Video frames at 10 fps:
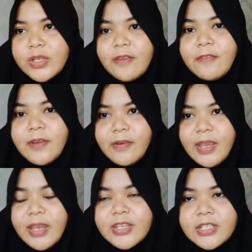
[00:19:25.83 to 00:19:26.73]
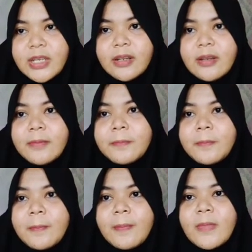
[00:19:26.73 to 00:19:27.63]
variation.
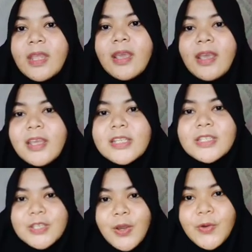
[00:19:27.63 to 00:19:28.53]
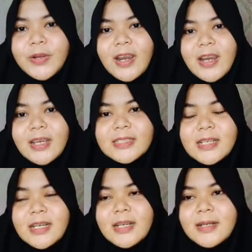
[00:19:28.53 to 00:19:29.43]
So, guys,
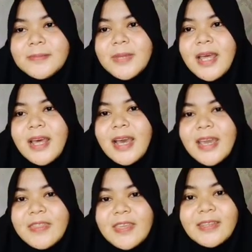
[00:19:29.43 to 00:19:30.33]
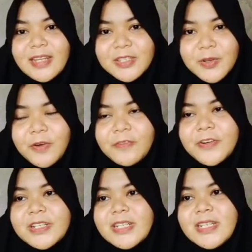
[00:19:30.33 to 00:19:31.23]
I think that's all for
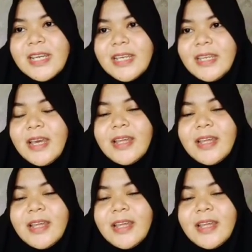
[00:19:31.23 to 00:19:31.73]
today.